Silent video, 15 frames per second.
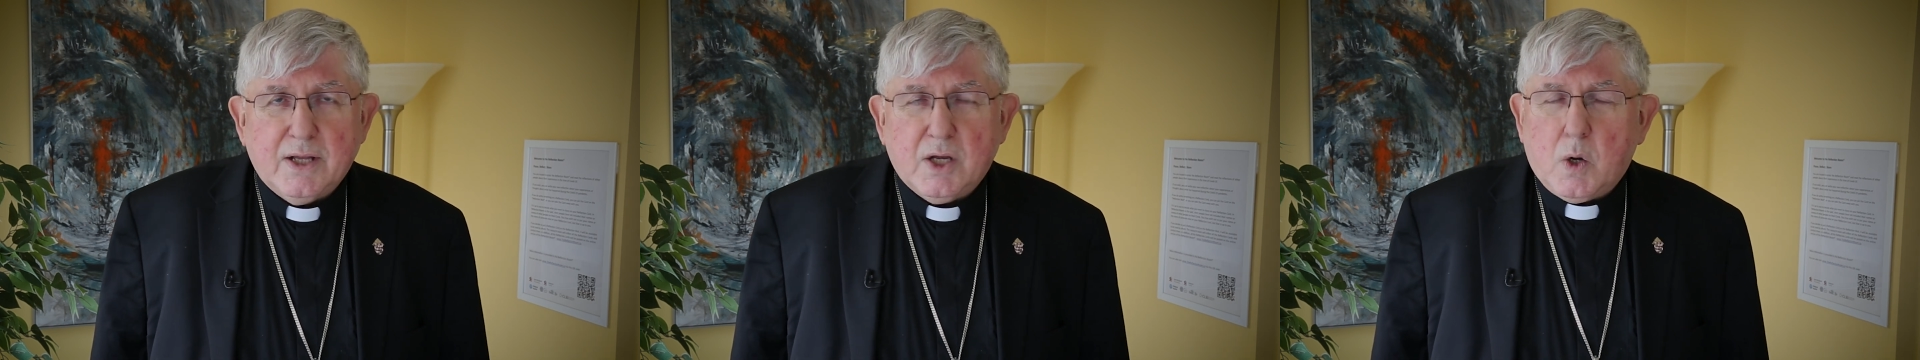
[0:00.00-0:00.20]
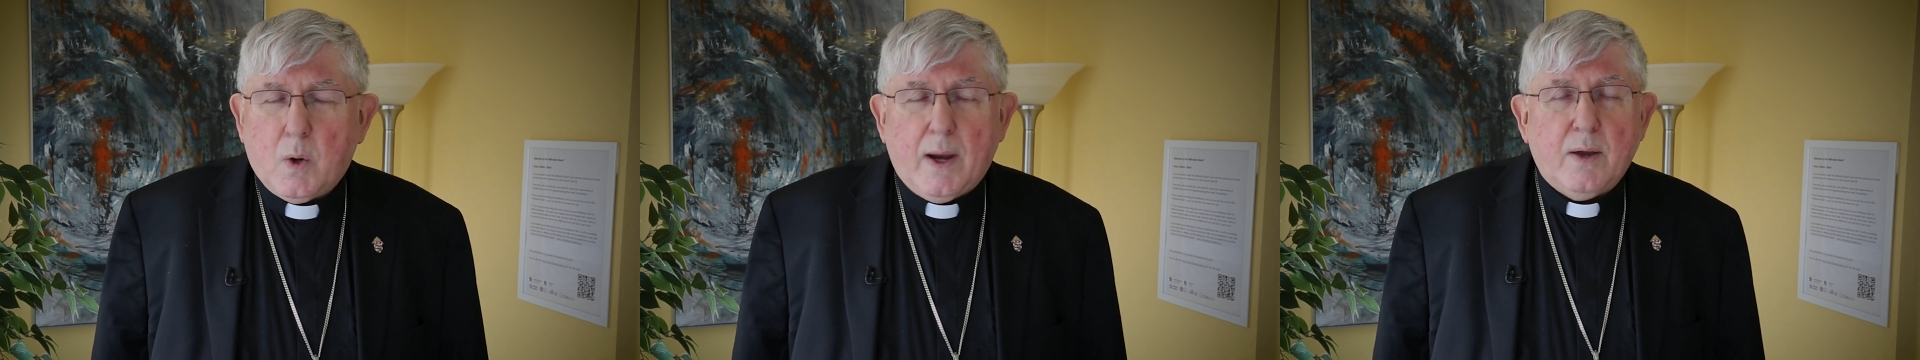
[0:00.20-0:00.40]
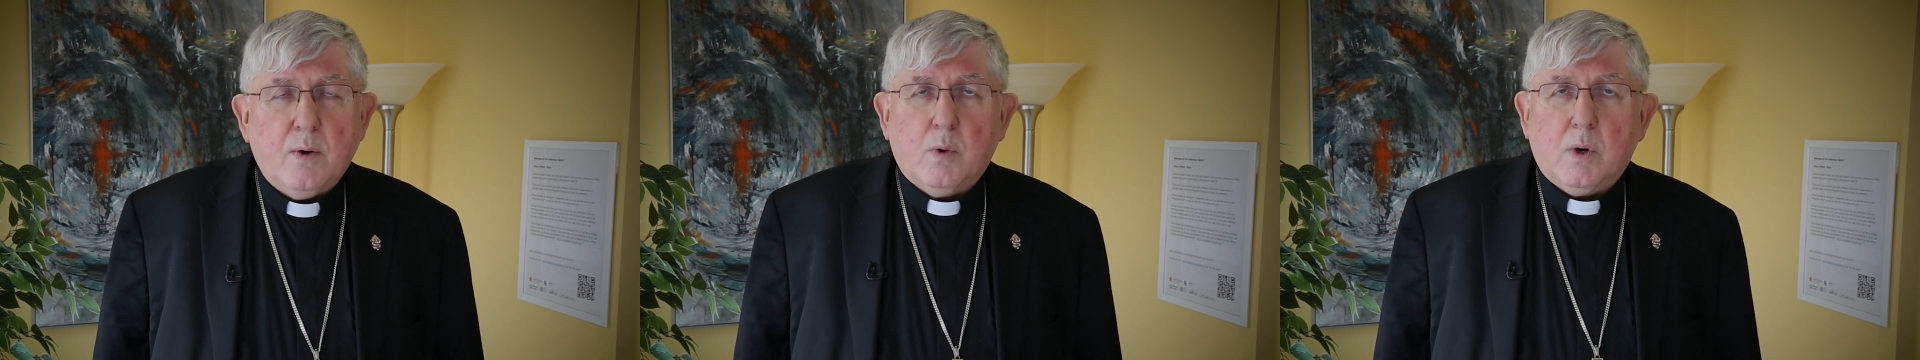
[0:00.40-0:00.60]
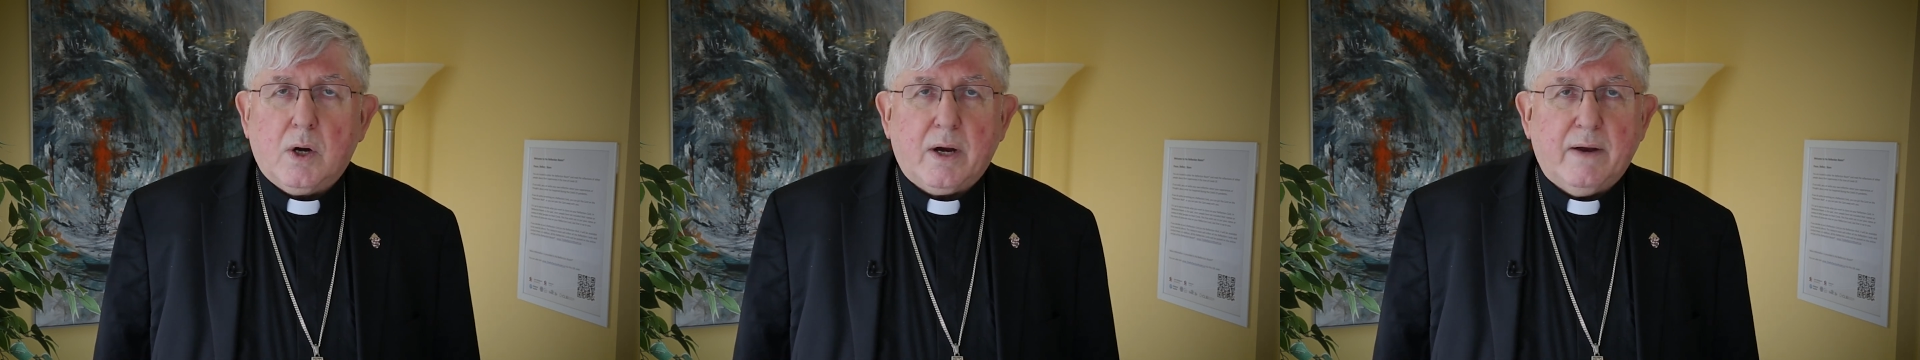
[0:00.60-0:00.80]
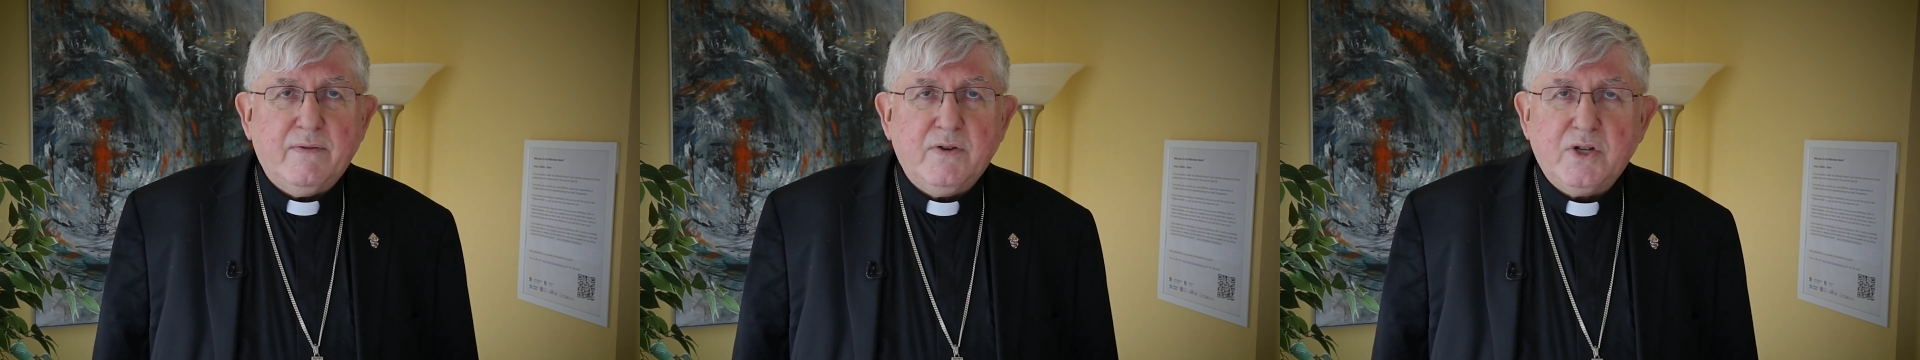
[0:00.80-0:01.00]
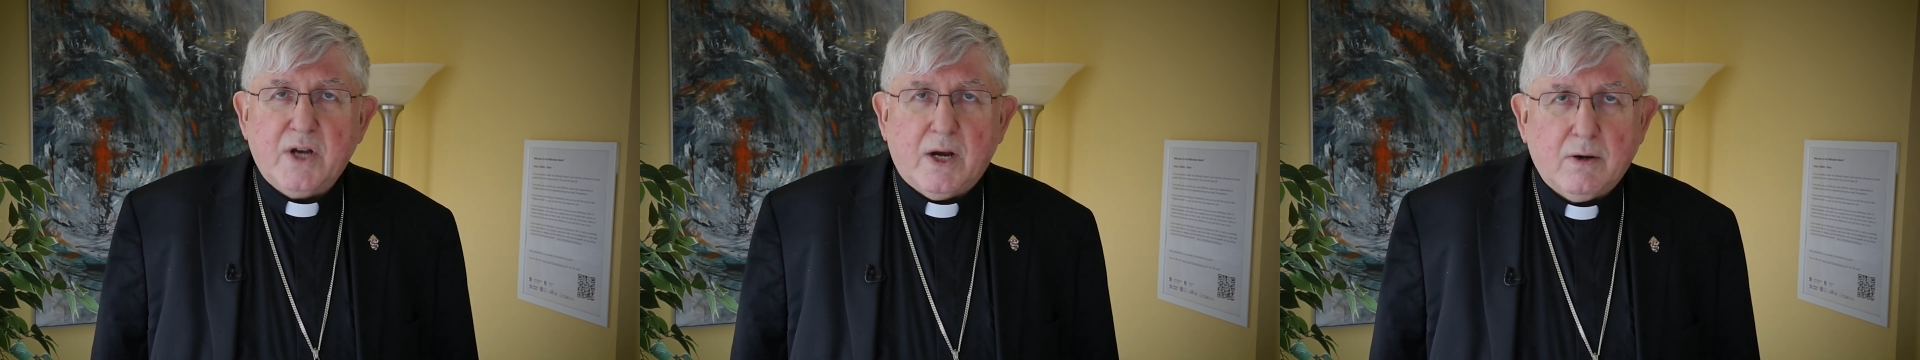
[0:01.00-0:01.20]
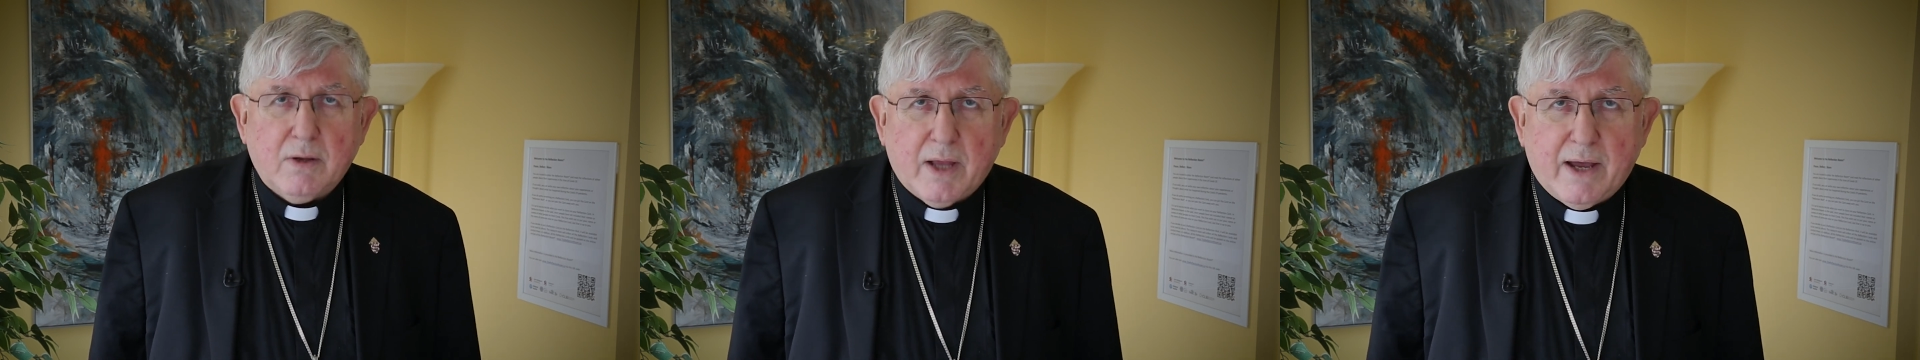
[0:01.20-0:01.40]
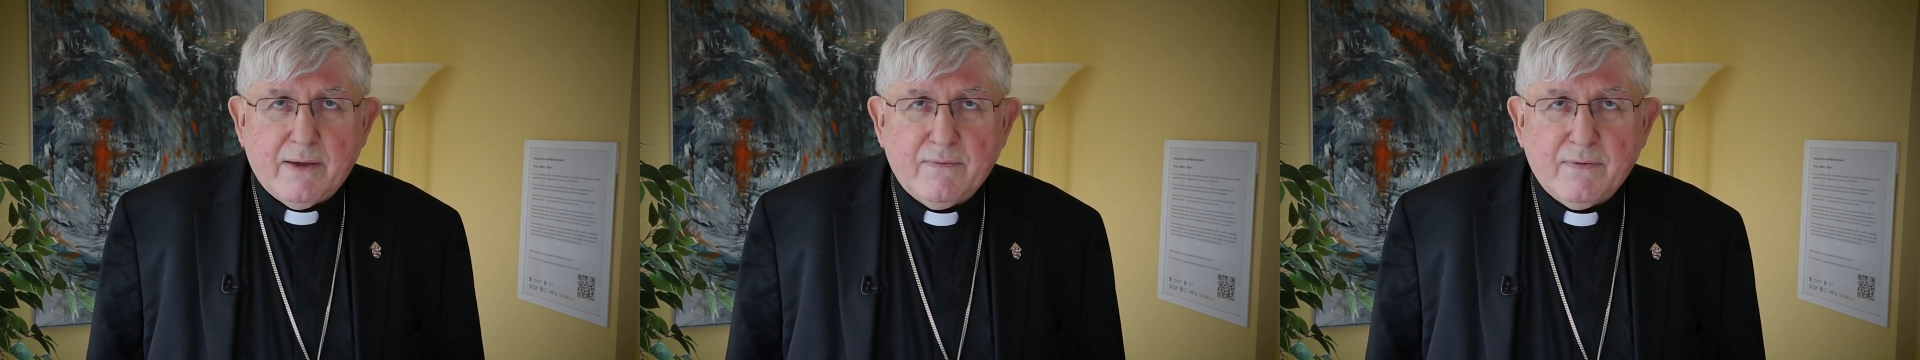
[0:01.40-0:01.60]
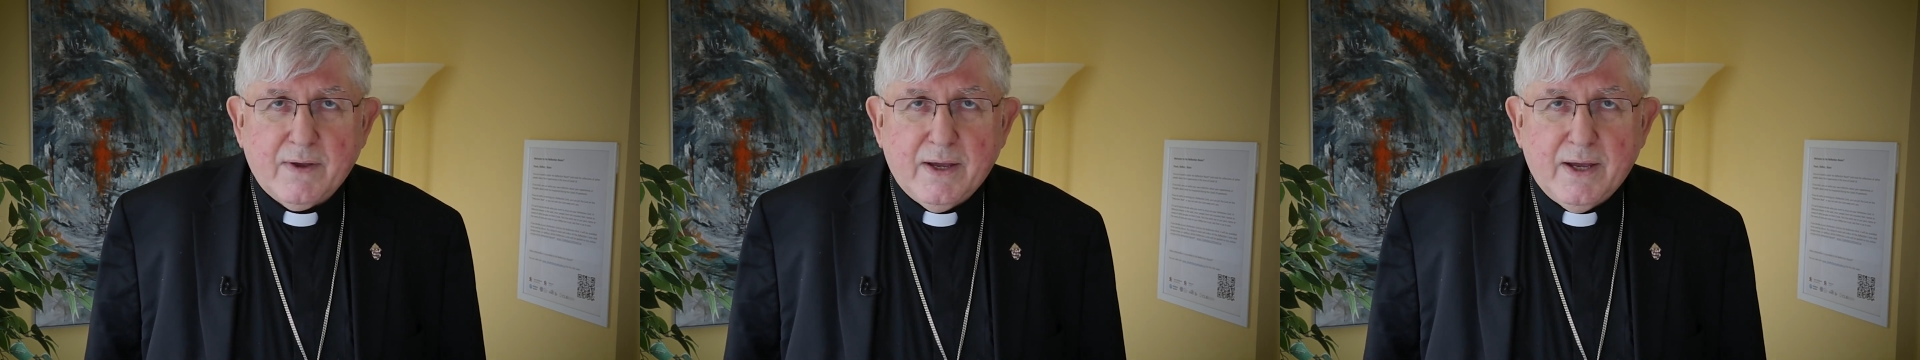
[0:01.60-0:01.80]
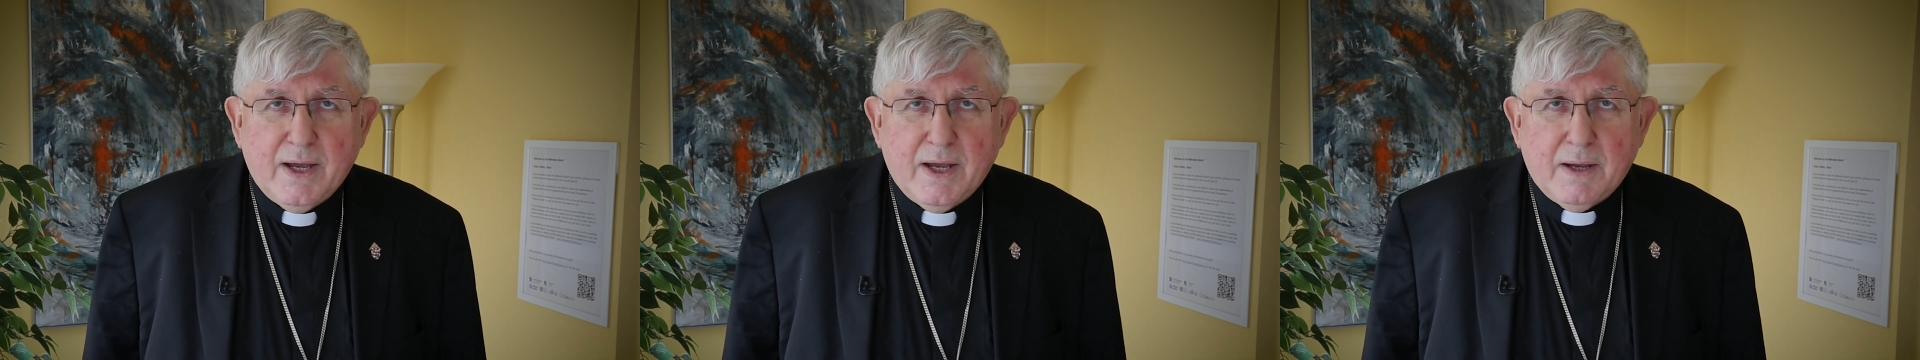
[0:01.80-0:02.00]
the great work of
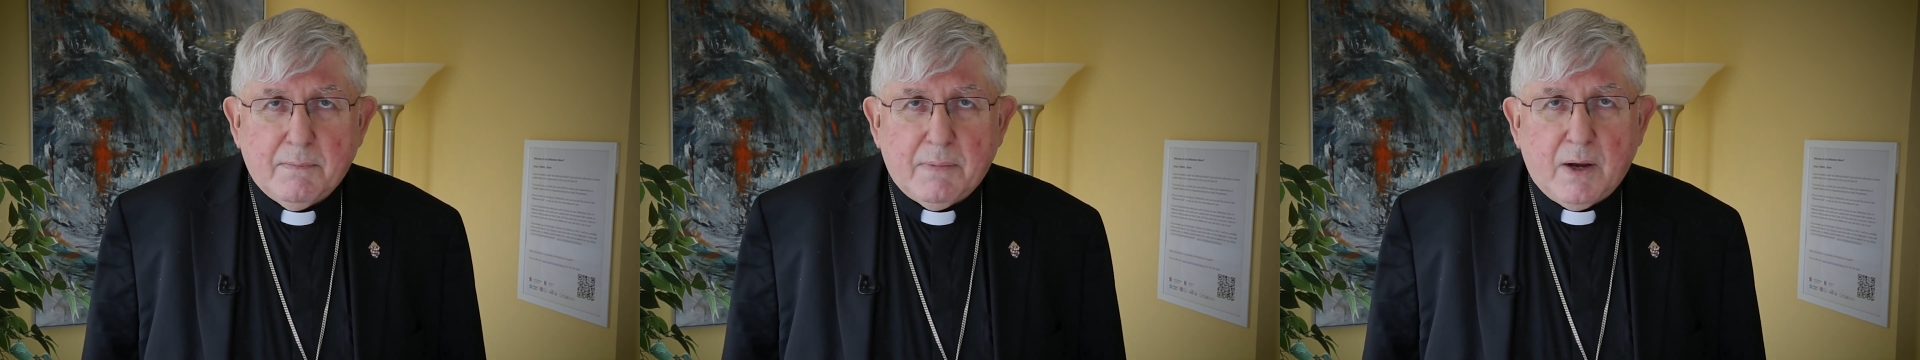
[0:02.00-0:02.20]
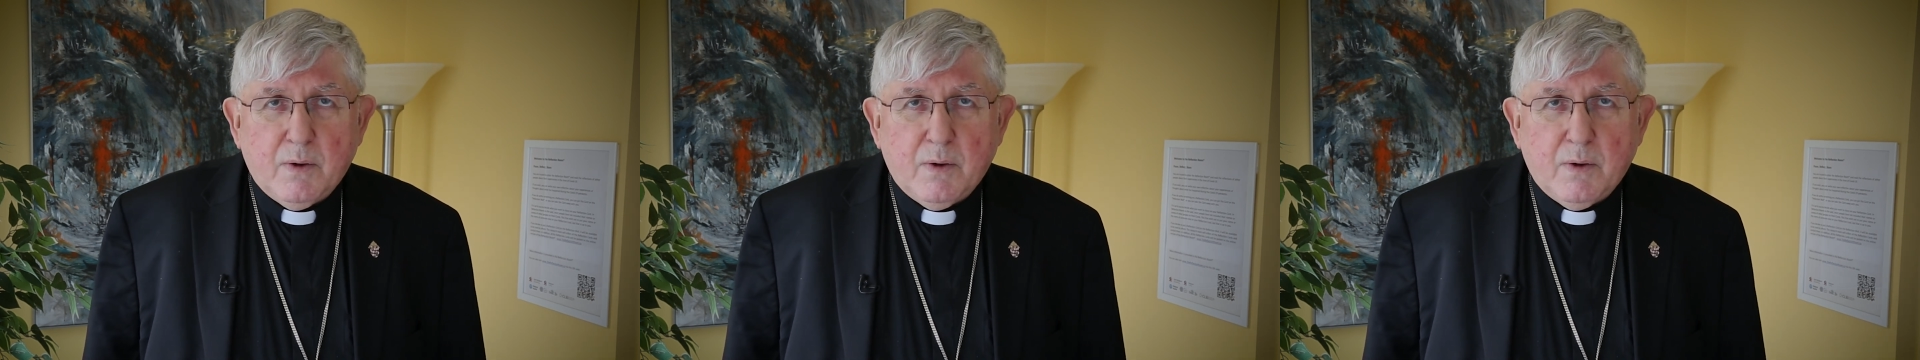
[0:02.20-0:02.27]
ShareLife,